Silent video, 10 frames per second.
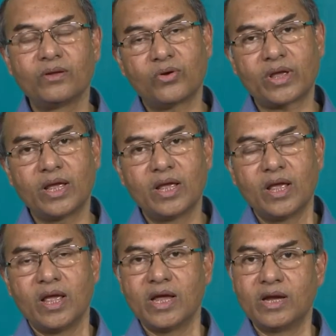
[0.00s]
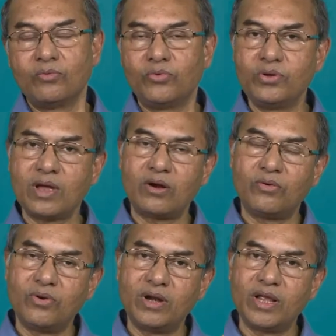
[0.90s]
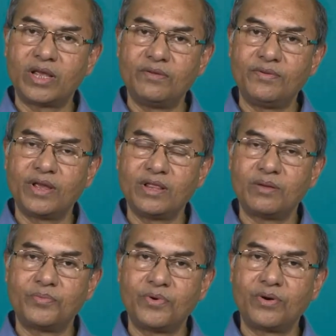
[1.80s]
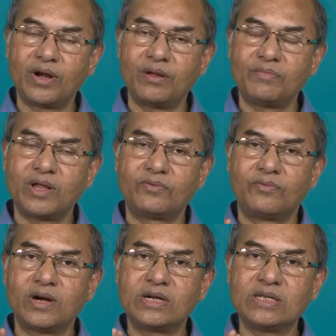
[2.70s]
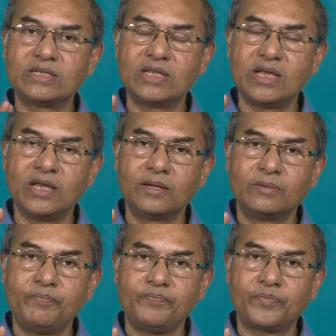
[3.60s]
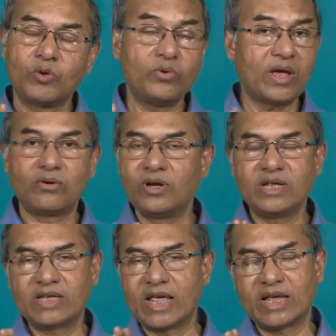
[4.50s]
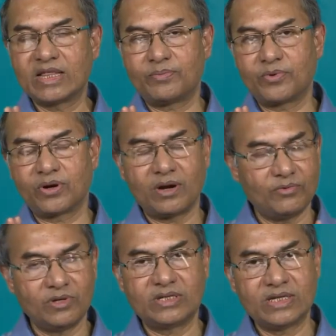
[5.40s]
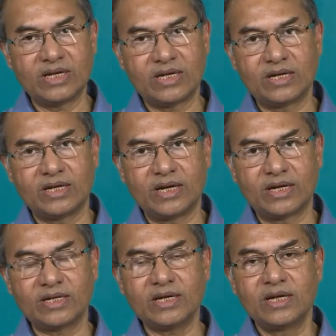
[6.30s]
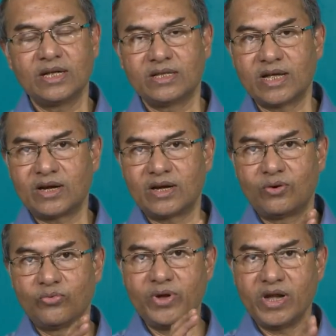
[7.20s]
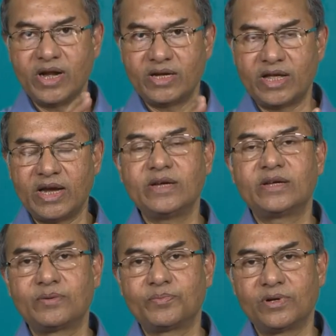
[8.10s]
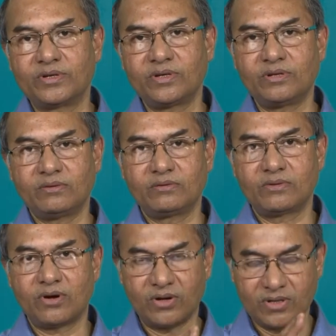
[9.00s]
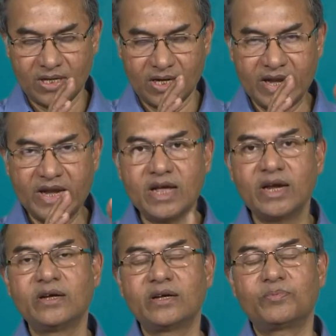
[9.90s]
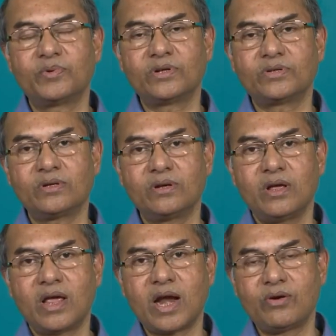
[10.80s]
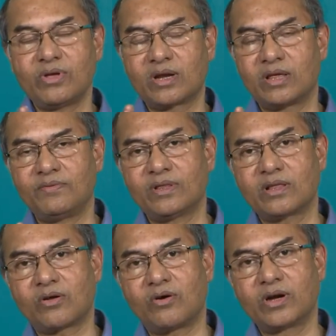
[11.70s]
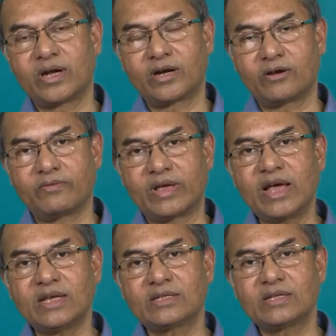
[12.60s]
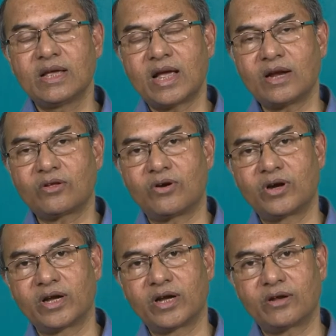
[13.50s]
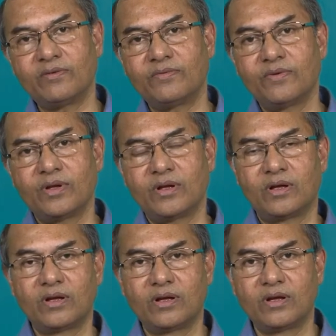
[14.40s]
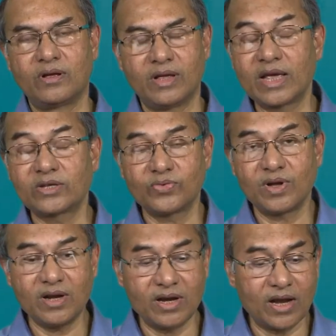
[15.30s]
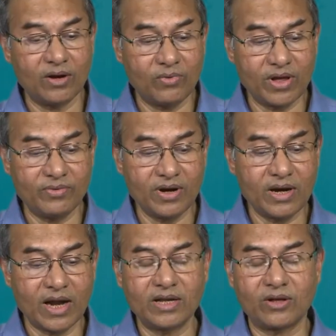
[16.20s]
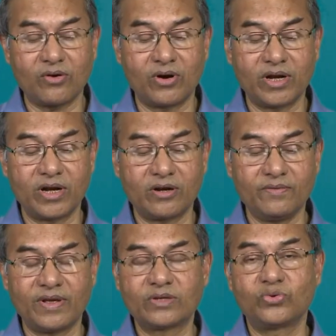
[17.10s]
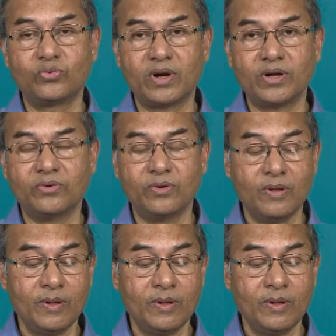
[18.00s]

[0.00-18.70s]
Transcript: Okay. we are only giving in the program that what is the, mm, we are only saying in the program, we will see it later that we need the interpolation or the linear interpolation and we are giving the coordinate of x and coordinate of uh, x 1 and y 1 and the coordinate of x 2 y 2.